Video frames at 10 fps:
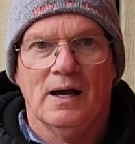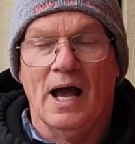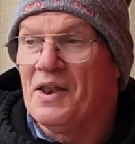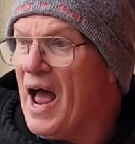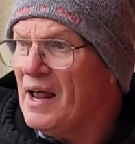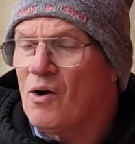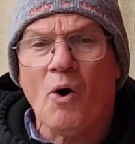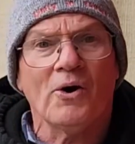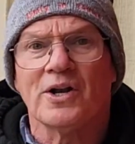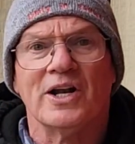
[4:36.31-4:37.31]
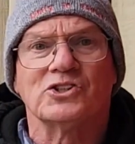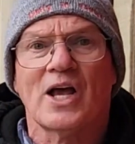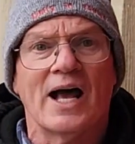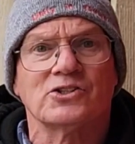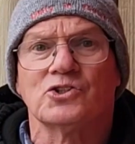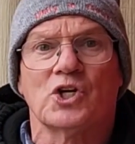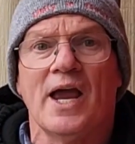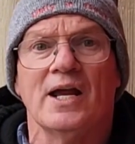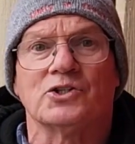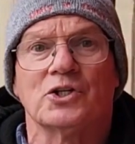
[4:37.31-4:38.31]
And that ordinance hasn't
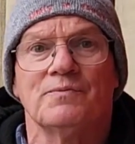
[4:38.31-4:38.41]
changed.